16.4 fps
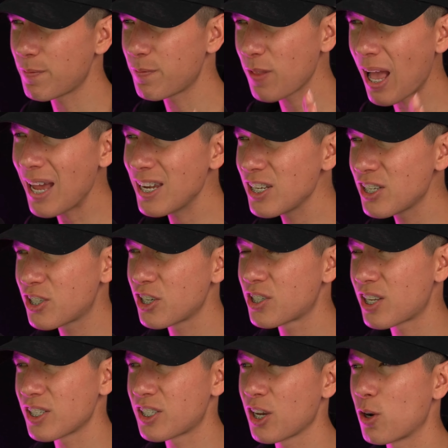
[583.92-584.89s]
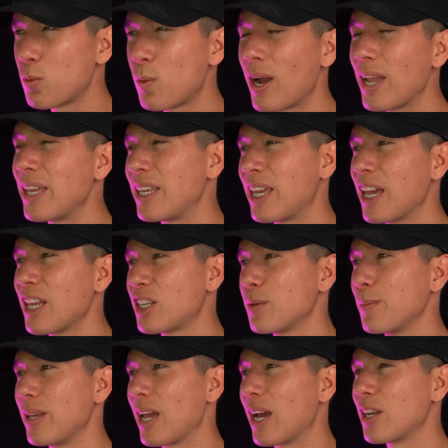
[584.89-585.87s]
flatness just doesn't quite get to
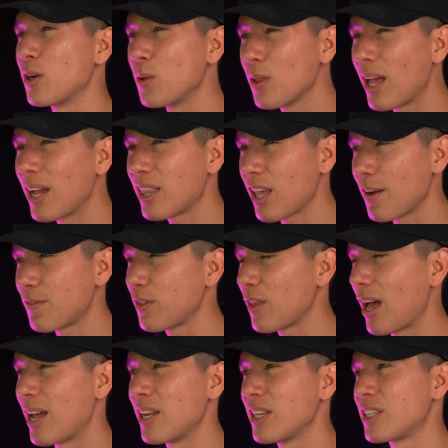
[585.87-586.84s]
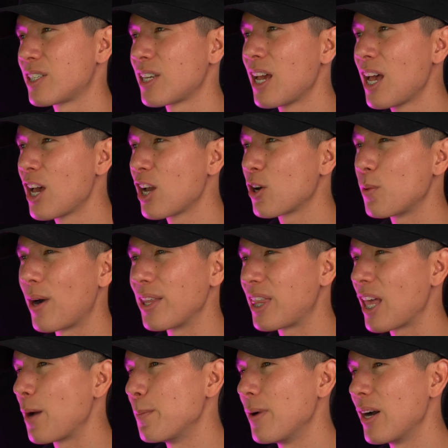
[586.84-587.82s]
me. I don't like that flatness quite
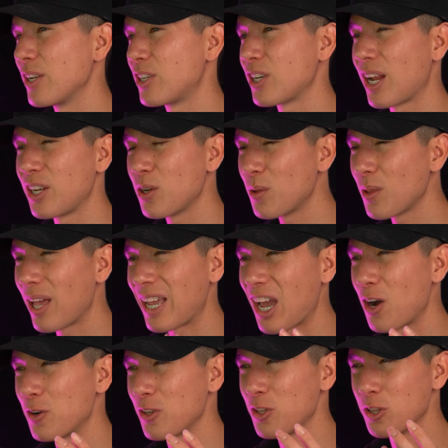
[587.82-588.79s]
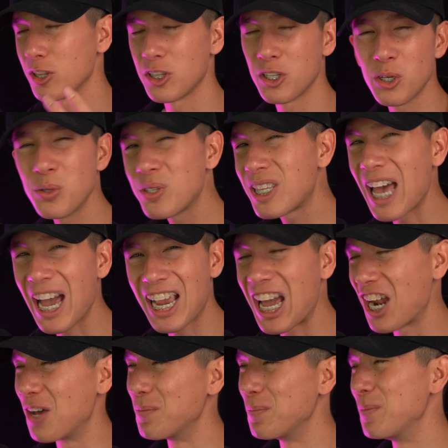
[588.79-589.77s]
that much, and I don't like how you lose that
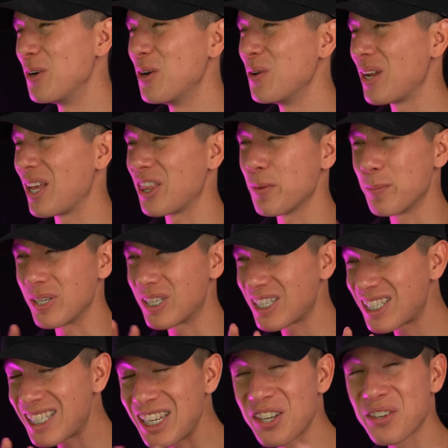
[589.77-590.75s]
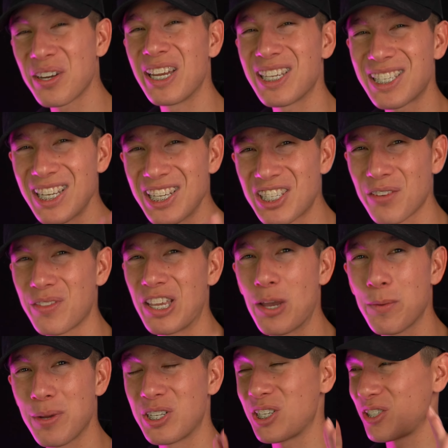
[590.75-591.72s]
kind of mood and the mysteriousness of the
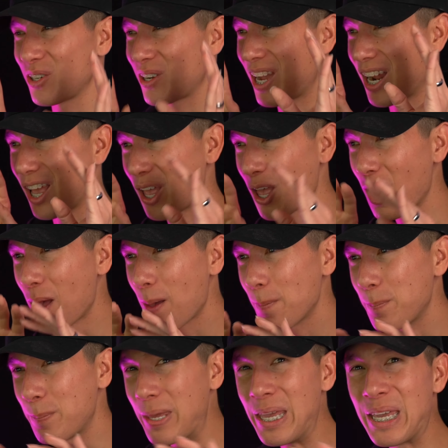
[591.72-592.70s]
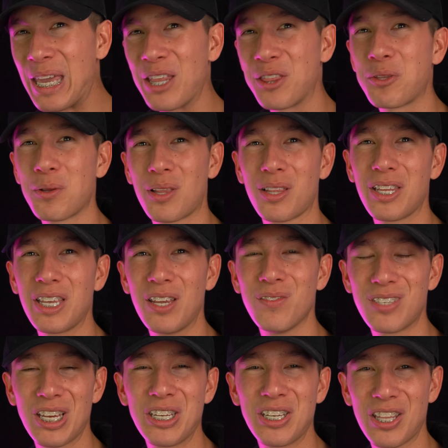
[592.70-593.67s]
image as you're kind of peeking through the
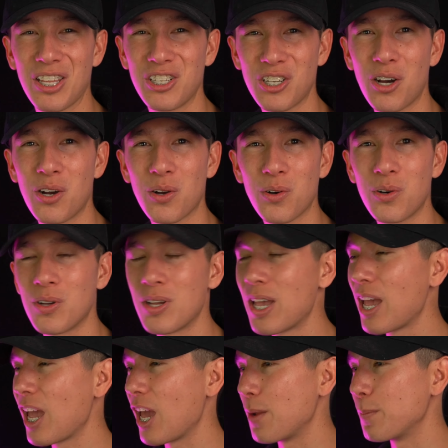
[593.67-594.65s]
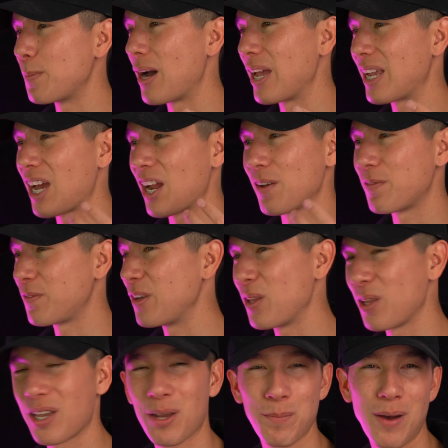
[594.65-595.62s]
leaves into the jungle, in my kind of
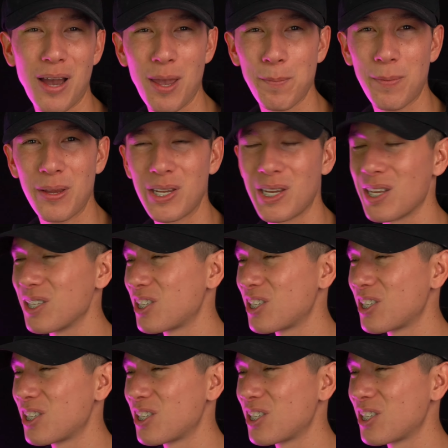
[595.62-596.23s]
feeling, in my opinion.